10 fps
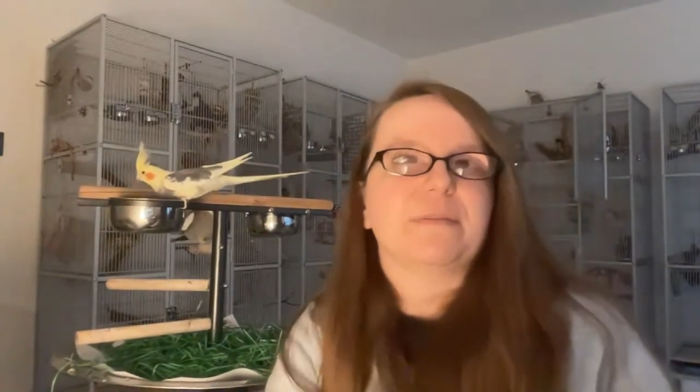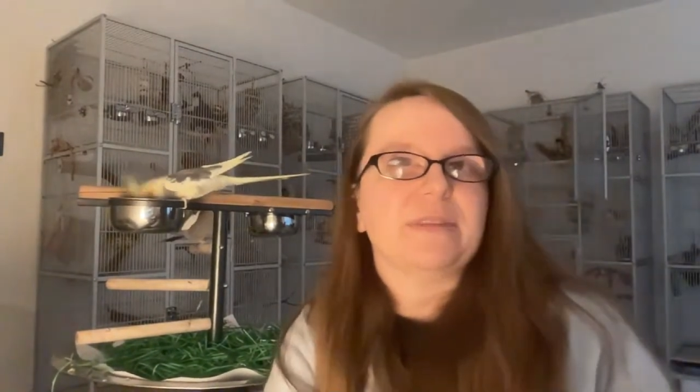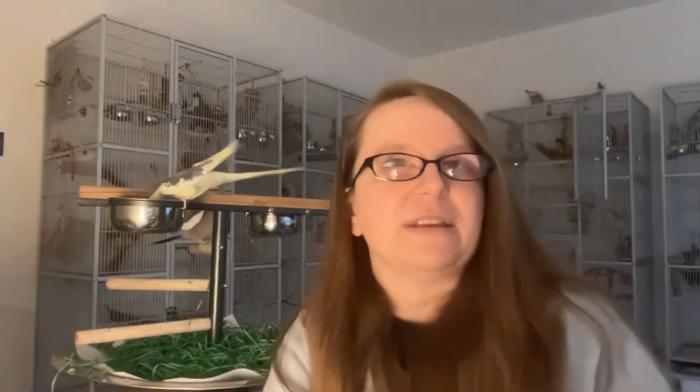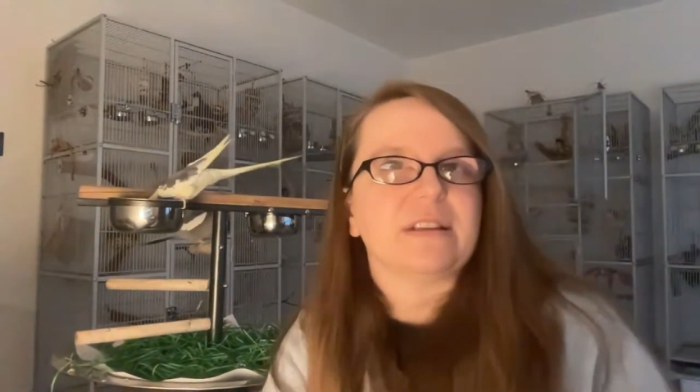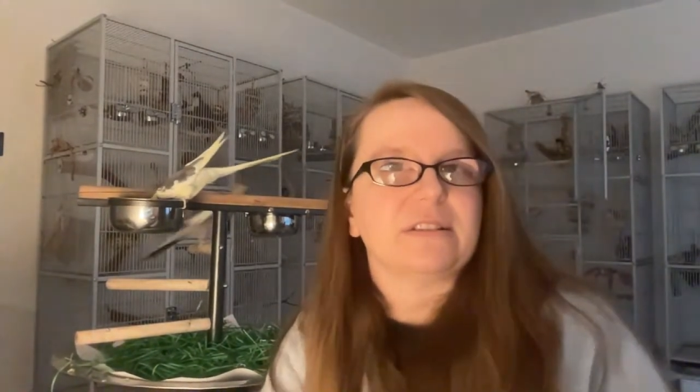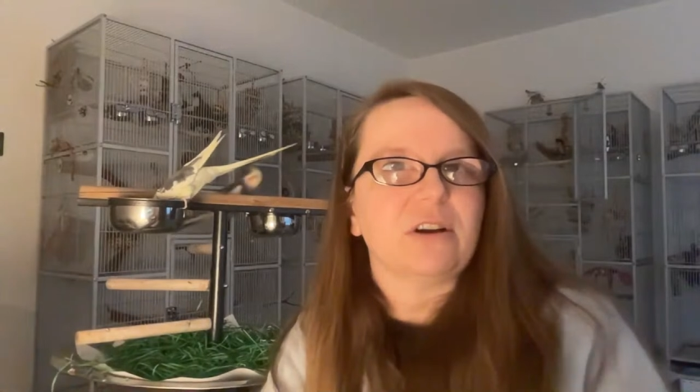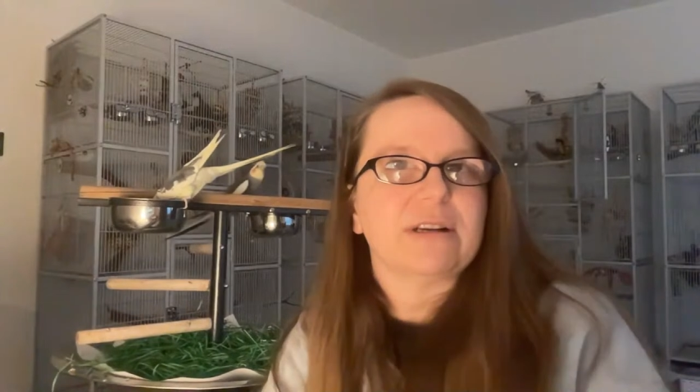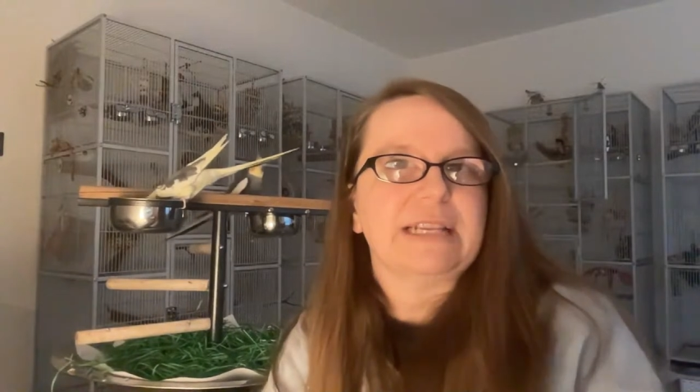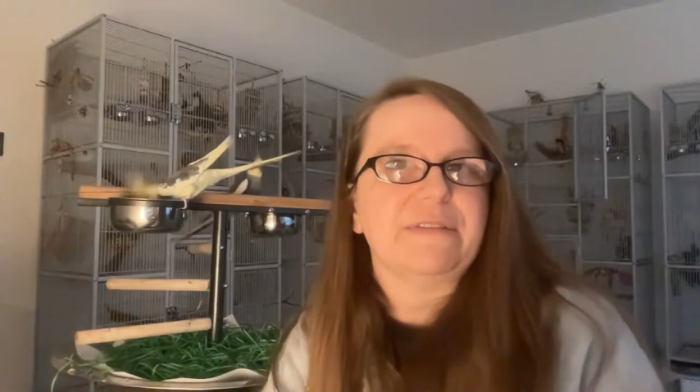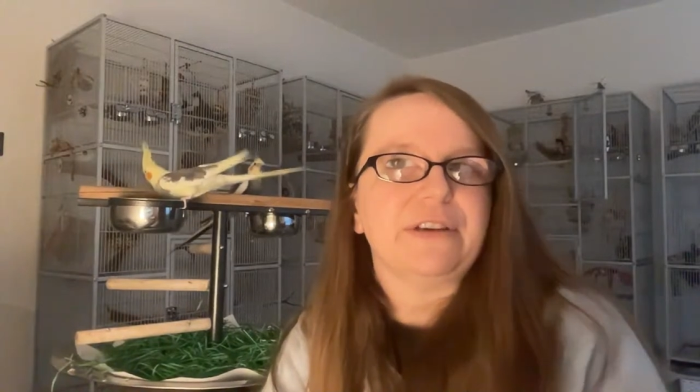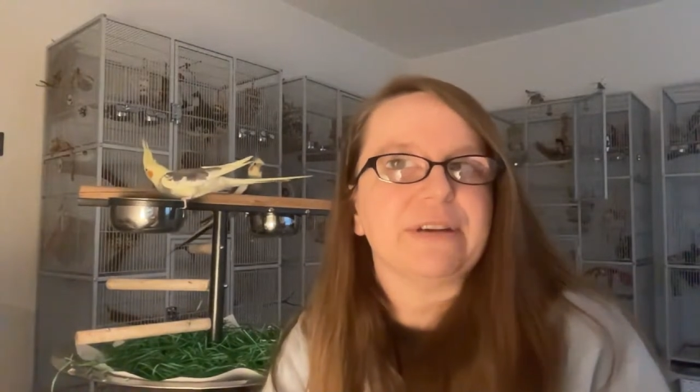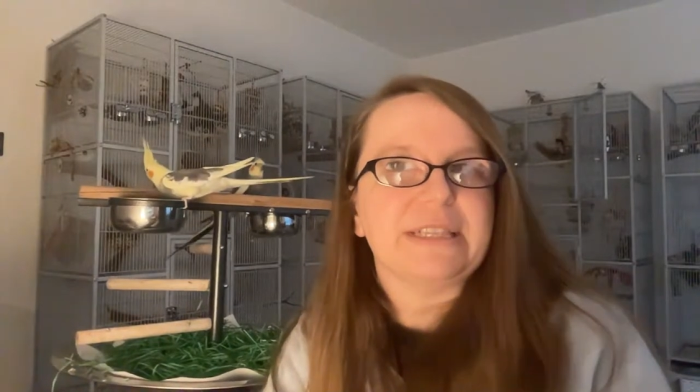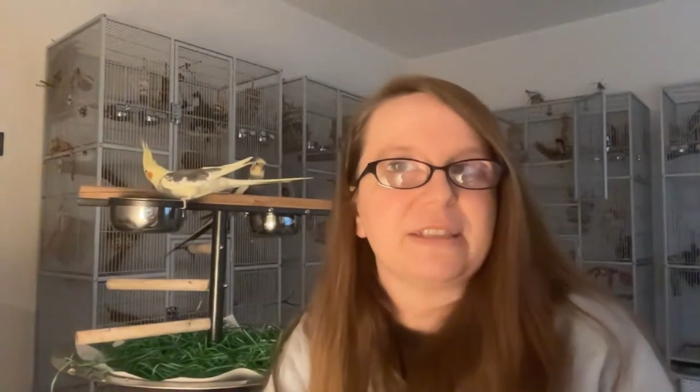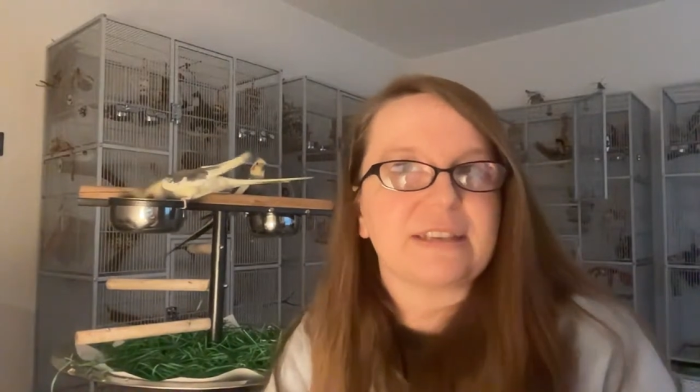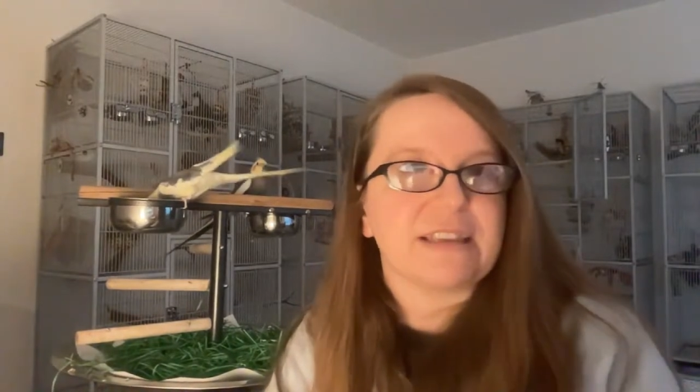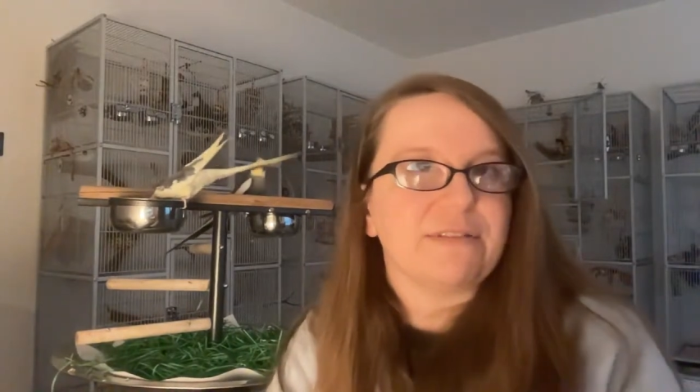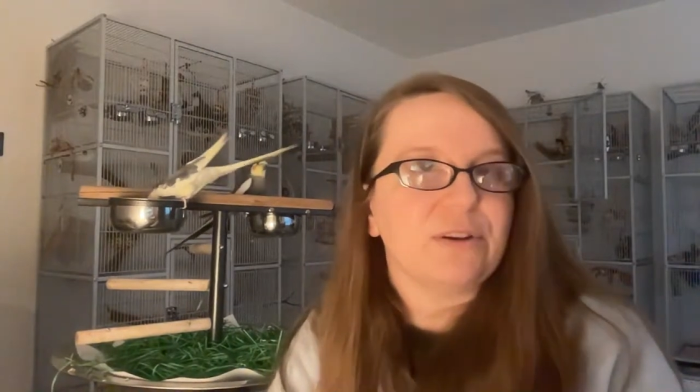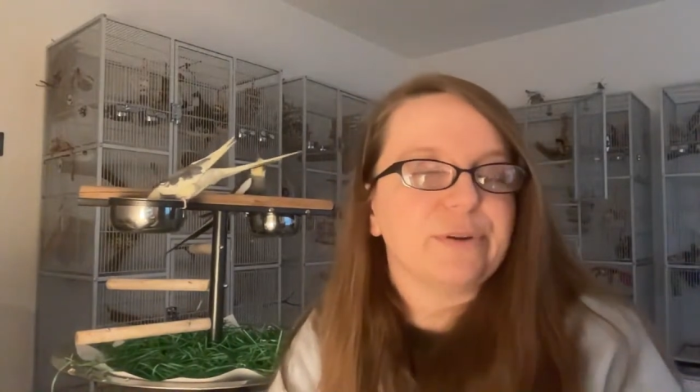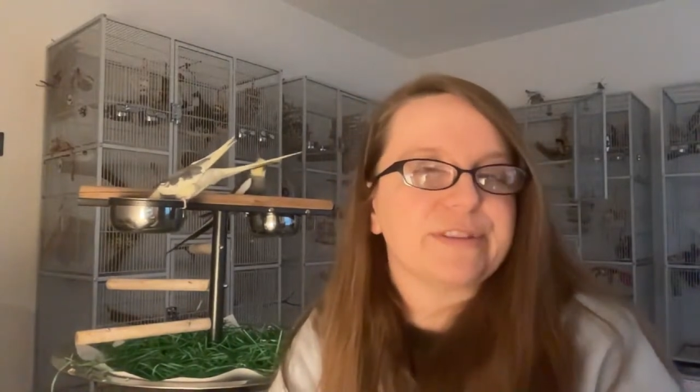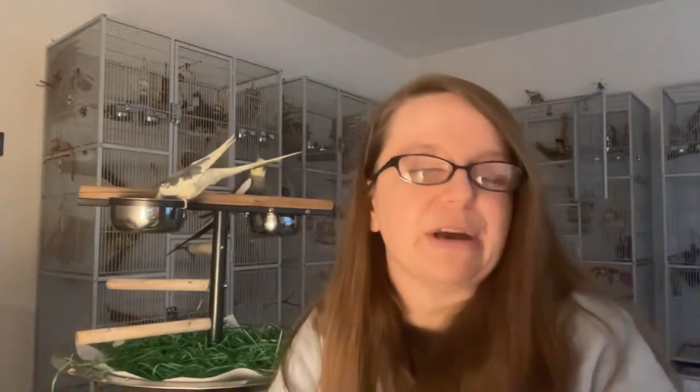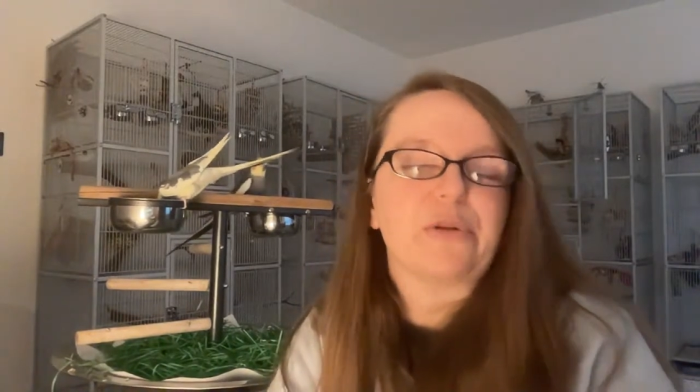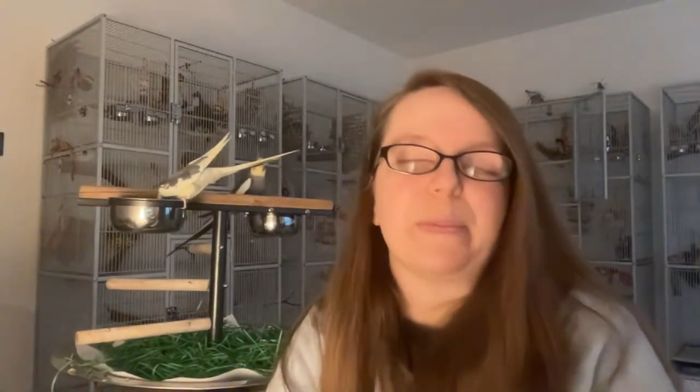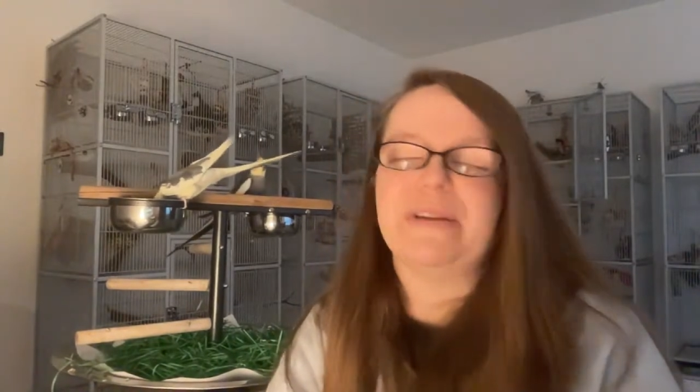from things like dark leafy greens because they have lots of health